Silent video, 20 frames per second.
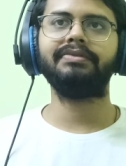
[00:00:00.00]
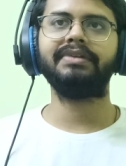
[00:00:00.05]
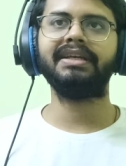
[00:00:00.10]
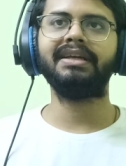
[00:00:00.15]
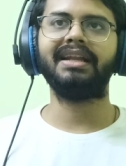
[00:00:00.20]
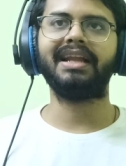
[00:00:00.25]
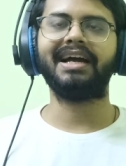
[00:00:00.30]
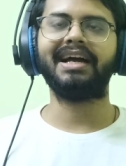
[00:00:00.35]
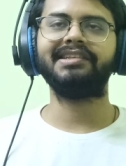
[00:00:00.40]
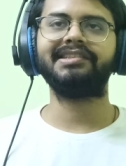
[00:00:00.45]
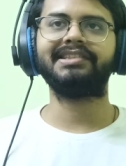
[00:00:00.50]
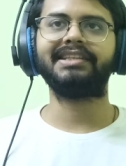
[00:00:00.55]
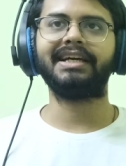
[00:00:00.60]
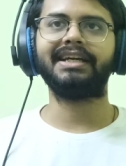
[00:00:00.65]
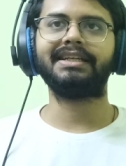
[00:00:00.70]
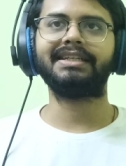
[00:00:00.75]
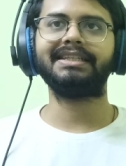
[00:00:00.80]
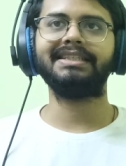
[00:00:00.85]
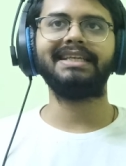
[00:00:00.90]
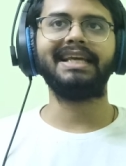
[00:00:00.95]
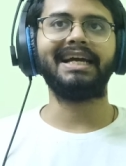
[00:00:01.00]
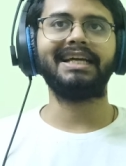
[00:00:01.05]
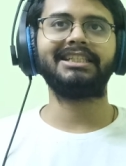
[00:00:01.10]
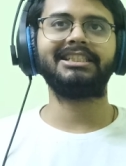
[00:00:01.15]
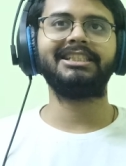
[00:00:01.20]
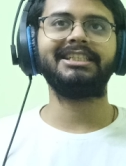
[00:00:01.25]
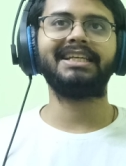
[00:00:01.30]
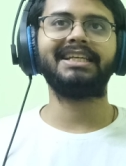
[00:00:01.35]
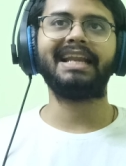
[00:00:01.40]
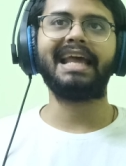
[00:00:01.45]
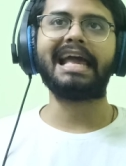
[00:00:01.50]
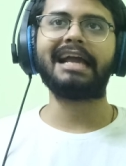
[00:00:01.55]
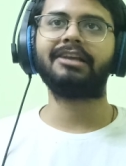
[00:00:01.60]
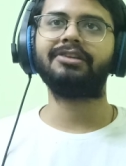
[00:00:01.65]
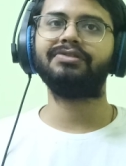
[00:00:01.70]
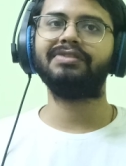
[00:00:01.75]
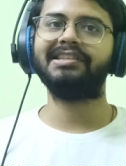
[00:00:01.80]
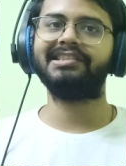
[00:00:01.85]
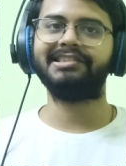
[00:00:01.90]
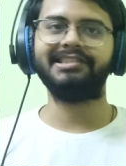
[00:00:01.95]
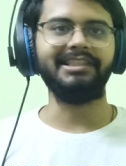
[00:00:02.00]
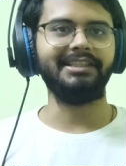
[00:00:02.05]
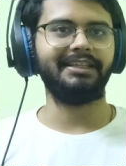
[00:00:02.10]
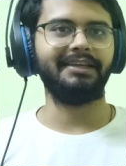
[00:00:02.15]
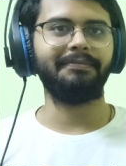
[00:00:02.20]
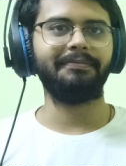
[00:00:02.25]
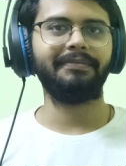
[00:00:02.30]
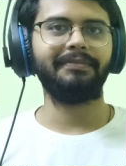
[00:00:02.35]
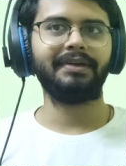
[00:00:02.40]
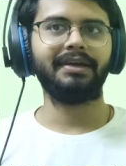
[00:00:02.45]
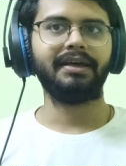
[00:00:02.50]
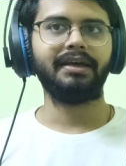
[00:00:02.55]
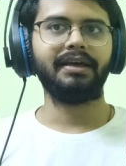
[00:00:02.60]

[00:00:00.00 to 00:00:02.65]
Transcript: realized that, yeah, she can actually see them.